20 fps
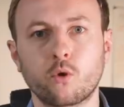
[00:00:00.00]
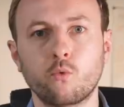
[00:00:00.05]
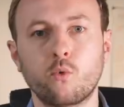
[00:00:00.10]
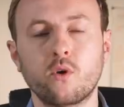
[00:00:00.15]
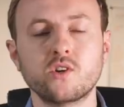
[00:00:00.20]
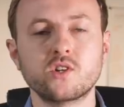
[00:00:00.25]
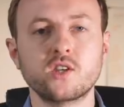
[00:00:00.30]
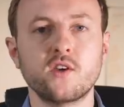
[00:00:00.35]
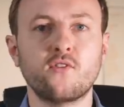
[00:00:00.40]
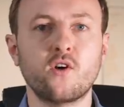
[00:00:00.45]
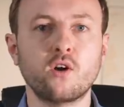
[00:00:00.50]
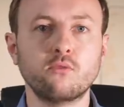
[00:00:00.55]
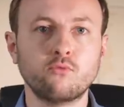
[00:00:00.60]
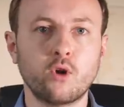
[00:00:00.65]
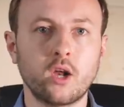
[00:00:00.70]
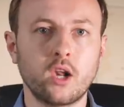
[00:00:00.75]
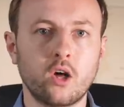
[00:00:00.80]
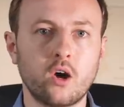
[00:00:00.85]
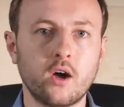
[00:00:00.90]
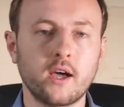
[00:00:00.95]
Whereas if I'm
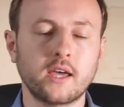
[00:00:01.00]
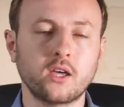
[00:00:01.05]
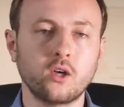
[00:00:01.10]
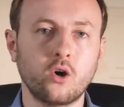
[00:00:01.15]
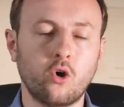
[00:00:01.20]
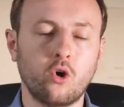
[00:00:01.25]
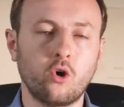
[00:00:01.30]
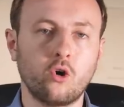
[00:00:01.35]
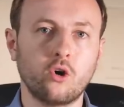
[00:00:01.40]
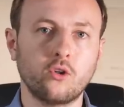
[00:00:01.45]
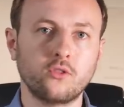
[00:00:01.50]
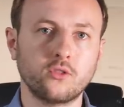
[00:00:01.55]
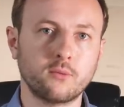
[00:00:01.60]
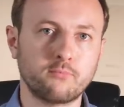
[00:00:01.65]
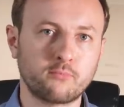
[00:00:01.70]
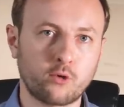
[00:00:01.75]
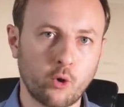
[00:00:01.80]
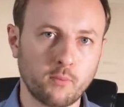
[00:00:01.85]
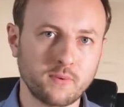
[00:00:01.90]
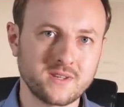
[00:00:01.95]
relying on
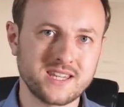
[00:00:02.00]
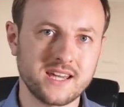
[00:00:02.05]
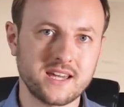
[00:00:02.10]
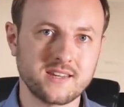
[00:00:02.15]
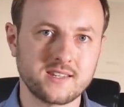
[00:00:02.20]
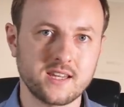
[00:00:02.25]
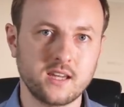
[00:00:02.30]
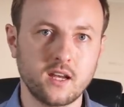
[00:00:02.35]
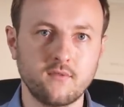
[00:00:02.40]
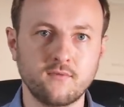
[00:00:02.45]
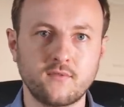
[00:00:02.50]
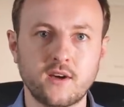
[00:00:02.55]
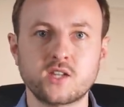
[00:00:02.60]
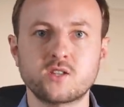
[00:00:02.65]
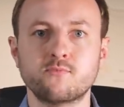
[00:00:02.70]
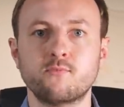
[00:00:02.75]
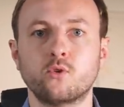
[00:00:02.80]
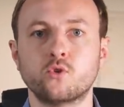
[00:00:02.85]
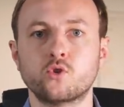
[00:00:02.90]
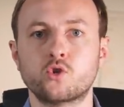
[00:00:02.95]
the property as an
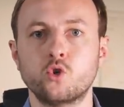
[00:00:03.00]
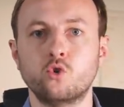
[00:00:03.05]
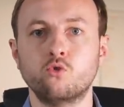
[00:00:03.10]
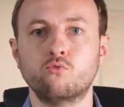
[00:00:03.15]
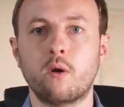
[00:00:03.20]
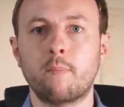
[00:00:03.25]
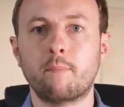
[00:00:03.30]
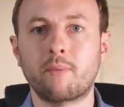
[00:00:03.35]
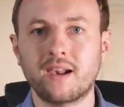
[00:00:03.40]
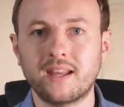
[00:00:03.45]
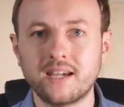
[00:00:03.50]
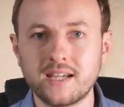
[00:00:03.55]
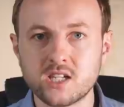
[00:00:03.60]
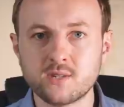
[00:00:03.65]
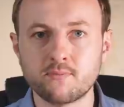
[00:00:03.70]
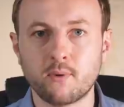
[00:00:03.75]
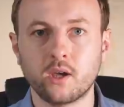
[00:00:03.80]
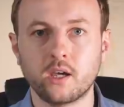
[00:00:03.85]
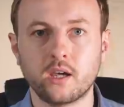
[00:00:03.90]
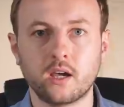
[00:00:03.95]
investment to
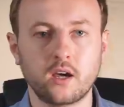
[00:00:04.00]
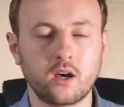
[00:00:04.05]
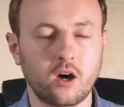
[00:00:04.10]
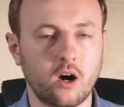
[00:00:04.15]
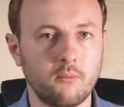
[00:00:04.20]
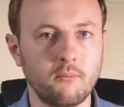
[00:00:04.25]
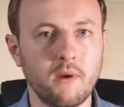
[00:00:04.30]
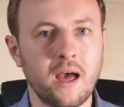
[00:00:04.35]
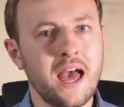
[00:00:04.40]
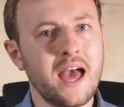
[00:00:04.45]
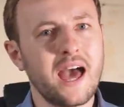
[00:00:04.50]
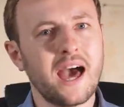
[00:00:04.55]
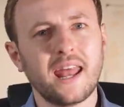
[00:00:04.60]
replace my income